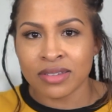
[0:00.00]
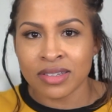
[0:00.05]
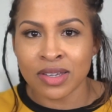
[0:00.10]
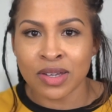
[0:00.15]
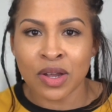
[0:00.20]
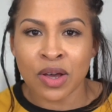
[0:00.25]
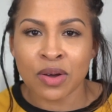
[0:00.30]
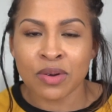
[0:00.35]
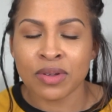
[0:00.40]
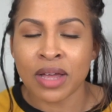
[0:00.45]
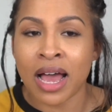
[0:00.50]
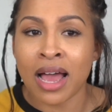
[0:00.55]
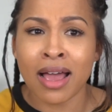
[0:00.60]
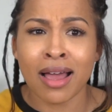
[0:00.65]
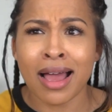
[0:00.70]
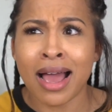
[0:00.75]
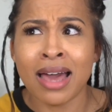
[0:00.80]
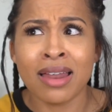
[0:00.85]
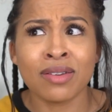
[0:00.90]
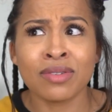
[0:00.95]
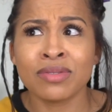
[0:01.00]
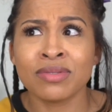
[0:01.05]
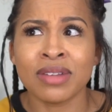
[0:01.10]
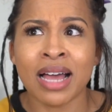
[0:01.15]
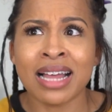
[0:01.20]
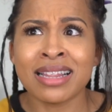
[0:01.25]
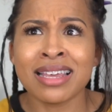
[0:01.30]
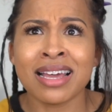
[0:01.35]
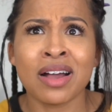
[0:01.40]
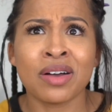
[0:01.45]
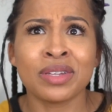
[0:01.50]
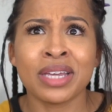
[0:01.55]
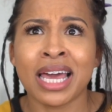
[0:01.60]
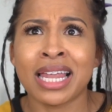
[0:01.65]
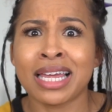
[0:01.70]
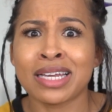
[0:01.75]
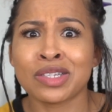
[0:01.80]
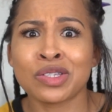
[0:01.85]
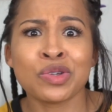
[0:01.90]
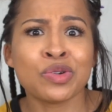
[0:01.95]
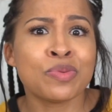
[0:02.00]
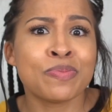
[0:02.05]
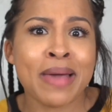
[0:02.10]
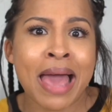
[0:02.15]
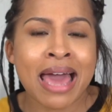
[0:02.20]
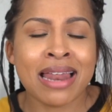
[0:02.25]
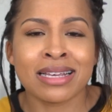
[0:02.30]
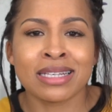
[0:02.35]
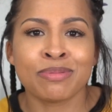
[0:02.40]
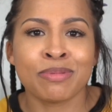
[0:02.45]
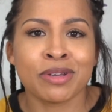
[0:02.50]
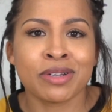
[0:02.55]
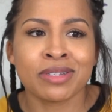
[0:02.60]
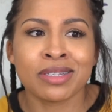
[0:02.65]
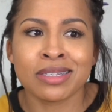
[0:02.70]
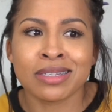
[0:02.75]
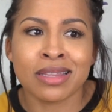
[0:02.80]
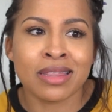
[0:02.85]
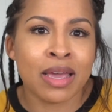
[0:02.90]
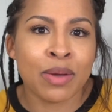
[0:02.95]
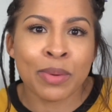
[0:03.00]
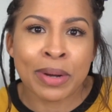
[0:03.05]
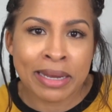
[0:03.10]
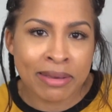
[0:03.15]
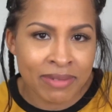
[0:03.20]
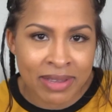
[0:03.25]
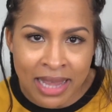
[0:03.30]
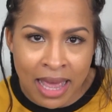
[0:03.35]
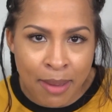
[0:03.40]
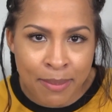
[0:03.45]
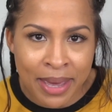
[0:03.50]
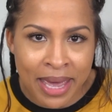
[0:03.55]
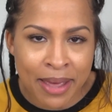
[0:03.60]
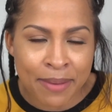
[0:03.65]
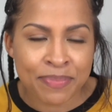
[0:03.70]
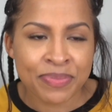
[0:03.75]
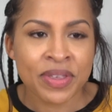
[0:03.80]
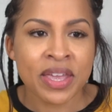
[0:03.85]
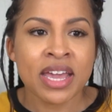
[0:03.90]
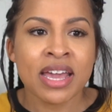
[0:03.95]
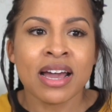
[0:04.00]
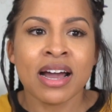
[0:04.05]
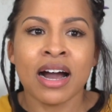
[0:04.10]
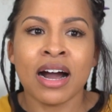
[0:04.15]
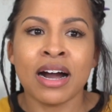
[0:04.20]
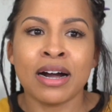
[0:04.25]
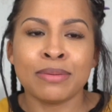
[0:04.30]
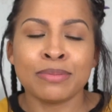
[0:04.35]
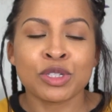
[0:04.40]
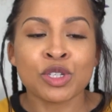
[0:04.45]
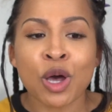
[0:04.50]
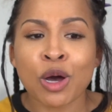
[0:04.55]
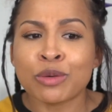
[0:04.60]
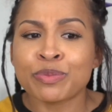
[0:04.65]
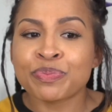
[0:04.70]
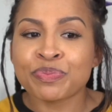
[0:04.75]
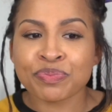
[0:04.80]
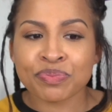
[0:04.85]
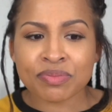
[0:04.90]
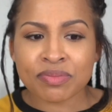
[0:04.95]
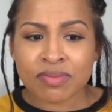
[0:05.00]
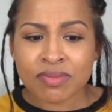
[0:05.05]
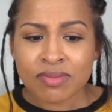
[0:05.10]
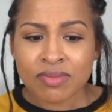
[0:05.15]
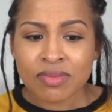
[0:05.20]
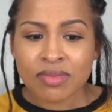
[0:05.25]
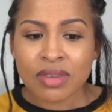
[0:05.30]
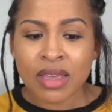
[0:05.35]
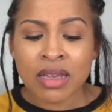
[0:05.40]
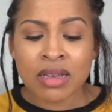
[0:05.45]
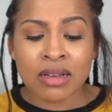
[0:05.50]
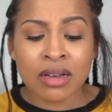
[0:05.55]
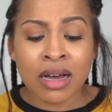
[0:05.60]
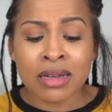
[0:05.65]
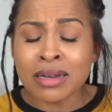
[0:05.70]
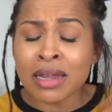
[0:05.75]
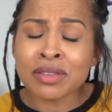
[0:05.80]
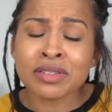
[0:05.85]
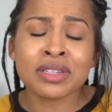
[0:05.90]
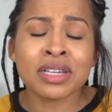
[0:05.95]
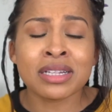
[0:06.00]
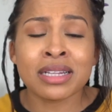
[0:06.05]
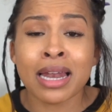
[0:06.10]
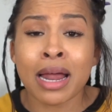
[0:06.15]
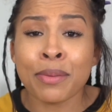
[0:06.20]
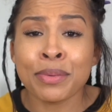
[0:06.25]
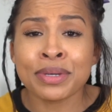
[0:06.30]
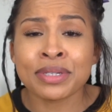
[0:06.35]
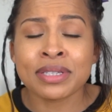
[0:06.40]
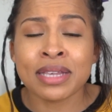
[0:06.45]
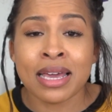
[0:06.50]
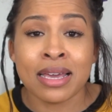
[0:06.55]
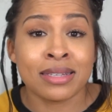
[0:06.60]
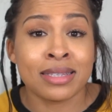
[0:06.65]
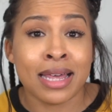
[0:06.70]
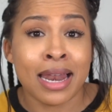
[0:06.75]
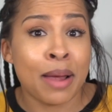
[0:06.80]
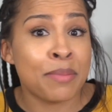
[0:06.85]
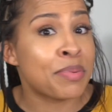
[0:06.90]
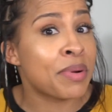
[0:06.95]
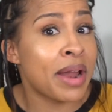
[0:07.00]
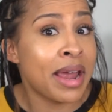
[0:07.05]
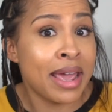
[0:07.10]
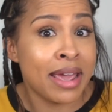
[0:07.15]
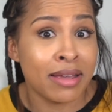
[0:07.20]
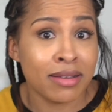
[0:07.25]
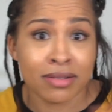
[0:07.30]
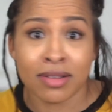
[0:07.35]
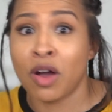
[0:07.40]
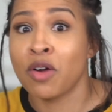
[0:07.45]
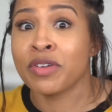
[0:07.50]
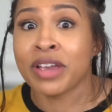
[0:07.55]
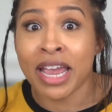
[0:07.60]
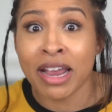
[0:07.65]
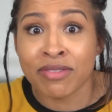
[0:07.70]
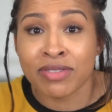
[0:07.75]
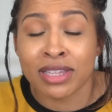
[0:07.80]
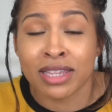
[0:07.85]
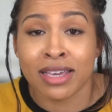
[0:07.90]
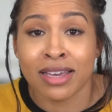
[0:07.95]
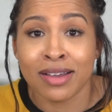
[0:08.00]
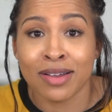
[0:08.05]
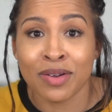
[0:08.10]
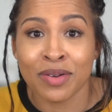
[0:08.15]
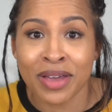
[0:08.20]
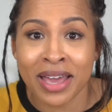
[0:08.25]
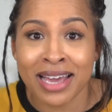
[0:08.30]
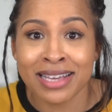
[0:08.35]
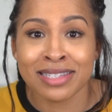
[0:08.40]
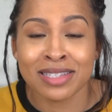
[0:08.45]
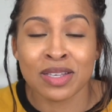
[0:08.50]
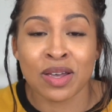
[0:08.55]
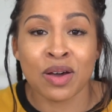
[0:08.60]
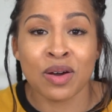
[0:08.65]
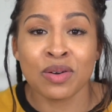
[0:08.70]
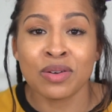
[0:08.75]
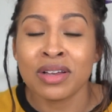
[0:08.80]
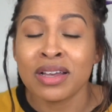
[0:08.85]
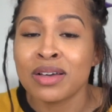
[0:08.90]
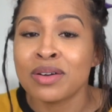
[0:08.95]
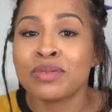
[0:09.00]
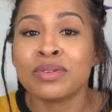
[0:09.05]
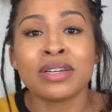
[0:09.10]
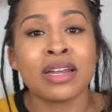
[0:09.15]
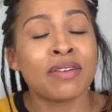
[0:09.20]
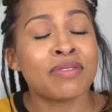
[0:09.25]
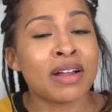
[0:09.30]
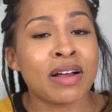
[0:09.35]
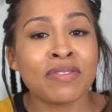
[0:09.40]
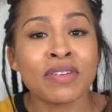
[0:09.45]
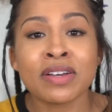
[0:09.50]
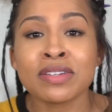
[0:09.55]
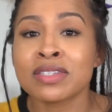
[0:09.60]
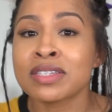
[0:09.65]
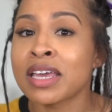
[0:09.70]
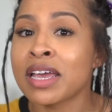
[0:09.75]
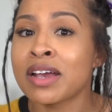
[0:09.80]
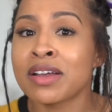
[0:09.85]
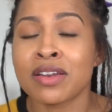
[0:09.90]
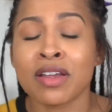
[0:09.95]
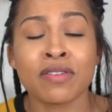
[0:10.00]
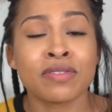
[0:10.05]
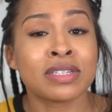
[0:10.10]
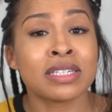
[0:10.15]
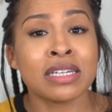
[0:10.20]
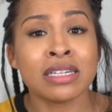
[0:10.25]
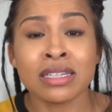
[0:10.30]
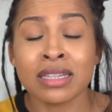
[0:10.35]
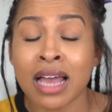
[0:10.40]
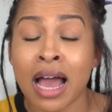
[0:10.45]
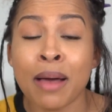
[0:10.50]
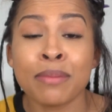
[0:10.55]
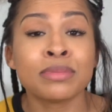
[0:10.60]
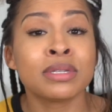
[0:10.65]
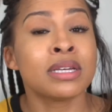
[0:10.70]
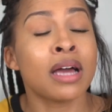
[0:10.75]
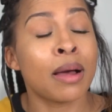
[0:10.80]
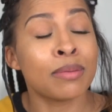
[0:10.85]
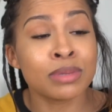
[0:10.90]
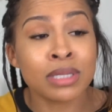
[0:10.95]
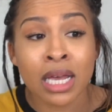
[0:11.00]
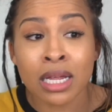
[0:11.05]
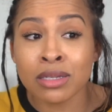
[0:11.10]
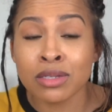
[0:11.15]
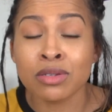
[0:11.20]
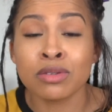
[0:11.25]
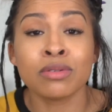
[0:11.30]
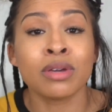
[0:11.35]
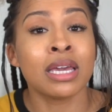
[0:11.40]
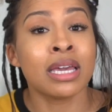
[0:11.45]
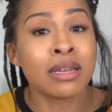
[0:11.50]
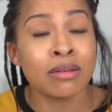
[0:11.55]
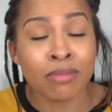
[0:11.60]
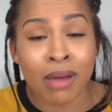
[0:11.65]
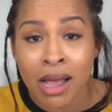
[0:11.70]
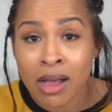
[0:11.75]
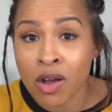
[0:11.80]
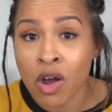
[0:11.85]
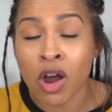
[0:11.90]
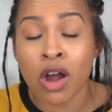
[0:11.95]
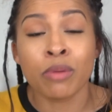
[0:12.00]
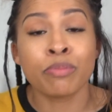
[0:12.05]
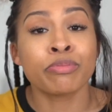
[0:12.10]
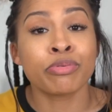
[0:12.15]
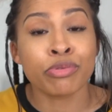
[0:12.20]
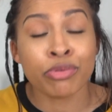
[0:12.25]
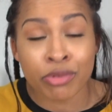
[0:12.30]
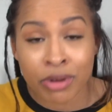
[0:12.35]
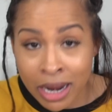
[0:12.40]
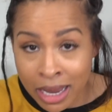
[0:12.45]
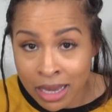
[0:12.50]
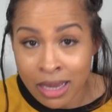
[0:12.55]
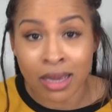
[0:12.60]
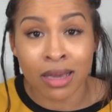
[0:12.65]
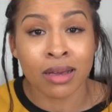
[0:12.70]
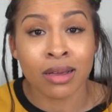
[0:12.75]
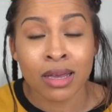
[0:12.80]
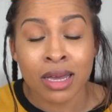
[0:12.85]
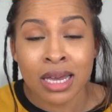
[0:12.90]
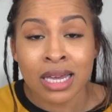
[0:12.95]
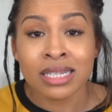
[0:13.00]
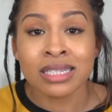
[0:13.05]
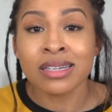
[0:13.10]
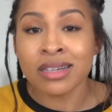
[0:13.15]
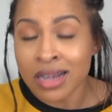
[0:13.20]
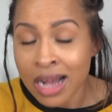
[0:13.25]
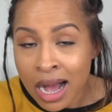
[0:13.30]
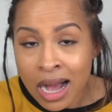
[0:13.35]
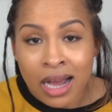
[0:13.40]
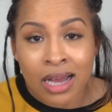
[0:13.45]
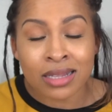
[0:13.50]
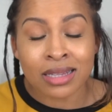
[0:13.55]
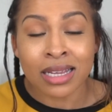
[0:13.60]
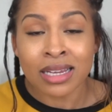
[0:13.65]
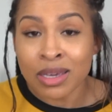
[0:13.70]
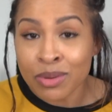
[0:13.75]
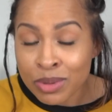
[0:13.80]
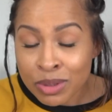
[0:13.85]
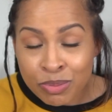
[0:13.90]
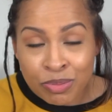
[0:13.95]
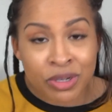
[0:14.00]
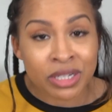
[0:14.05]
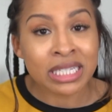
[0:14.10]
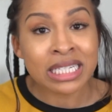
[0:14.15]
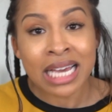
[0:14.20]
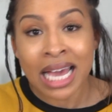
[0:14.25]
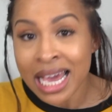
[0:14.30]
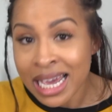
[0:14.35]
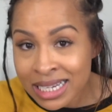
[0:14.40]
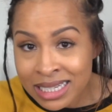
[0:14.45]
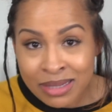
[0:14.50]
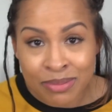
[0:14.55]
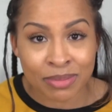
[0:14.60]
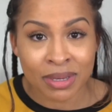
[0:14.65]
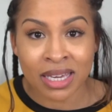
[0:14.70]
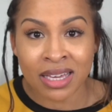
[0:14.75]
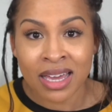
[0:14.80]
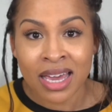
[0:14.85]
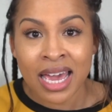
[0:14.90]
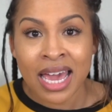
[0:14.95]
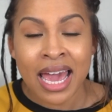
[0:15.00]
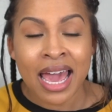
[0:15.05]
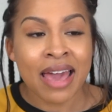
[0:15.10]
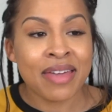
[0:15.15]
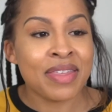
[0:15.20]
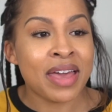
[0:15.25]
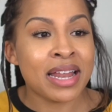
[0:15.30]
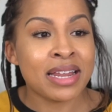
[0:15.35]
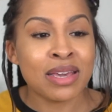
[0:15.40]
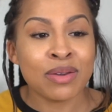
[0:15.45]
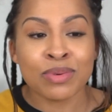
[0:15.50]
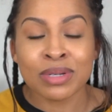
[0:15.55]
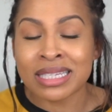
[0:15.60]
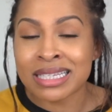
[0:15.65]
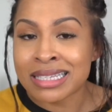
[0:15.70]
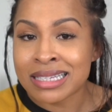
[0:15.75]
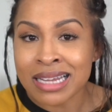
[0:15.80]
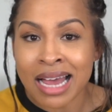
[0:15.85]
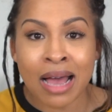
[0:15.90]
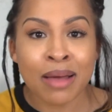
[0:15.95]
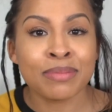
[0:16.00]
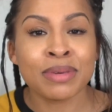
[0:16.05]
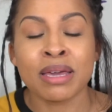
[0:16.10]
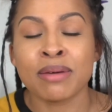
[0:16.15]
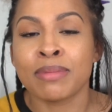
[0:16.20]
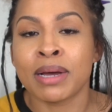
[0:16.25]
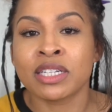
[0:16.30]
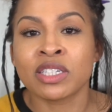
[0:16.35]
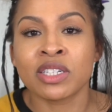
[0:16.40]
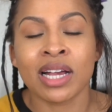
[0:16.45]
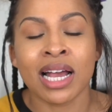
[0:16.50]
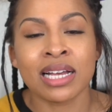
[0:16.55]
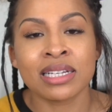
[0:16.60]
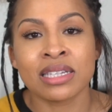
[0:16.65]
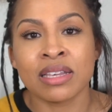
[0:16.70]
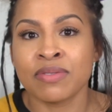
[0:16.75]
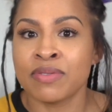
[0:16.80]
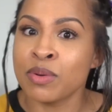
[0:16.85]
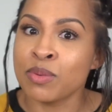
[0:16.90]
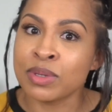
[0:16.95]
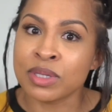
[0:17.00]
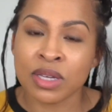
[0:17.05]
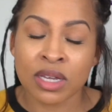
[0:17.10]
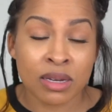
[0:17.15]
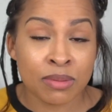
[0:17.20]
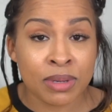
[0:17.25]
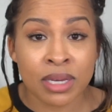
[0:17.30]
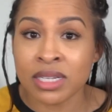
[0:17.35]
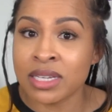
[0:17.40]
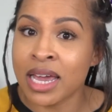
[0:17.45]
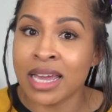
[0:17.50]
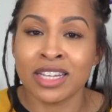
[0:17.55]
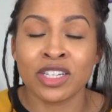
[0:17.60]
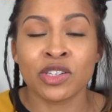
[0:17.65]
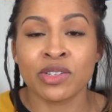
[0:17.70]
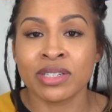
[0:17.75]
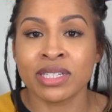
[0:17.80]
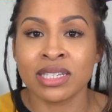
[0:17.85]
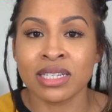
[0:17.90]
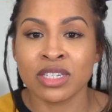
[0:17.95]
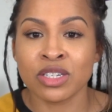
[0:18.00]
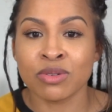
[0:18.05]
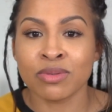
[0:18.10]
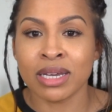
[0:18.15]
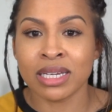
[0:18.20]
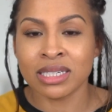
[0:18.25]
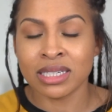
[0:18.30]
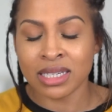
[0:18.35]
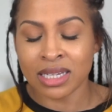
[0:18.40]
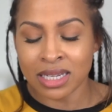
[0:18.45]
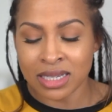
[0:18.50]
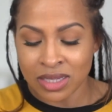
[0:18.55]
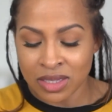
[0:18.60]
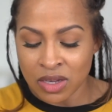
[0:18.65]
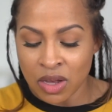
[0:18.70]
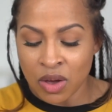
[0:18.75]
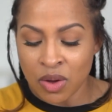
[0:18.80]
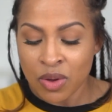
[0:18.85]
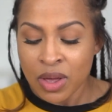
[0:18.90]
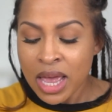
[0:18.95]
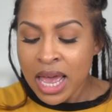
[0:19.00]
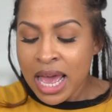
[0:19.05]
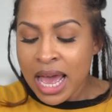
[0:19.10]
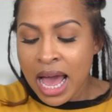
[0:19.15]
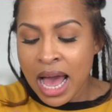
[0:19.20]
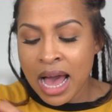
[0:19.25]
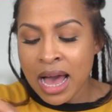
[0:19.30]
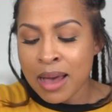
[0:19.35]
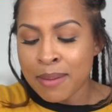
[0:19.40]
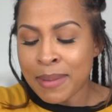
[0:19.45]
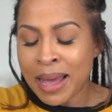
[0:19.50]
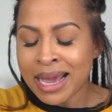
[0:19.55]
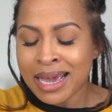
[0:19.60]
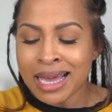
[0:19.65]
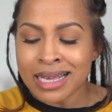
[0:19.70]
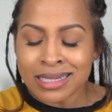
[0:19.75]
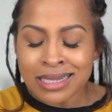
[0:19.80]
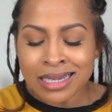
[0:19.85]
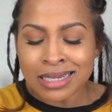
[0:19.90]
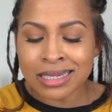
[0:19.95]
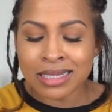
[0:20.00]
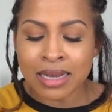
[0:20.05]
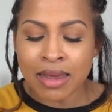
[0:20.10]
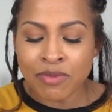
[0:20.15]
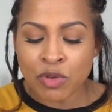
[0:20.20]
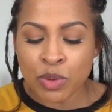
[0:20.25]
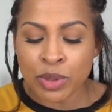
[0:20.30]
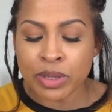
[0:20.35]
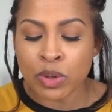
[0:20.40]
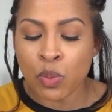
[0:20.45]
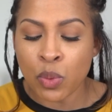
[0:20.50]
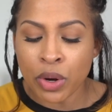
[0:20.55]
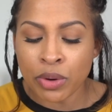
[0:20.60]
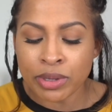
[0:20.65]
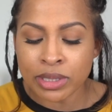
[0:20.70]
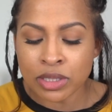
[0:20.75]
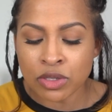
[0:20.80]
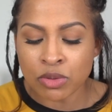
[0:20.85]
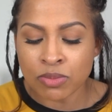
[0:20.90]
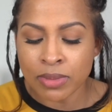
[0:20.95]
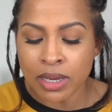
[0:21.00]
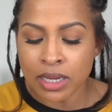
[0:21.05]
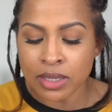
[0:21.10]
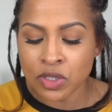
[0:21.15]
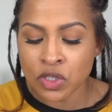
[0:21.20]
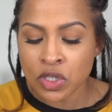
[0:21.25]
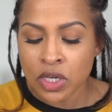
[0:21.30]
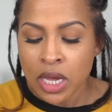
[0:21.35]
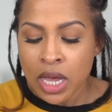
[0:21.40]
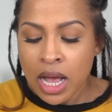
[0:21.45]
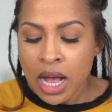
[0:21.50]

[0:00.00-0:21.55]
You know, I think I only had like 2 bad experiences, and they weren't even that bad. So another thing that I will say is that I pray over everything. Okay. So whenever I felt scared, nervous, anything, I'm telling you, in my car praying to God that he would protect me and that he would stop me in my tracks if it was going to be a dangerous situation. And so I guess I just never really worried too much.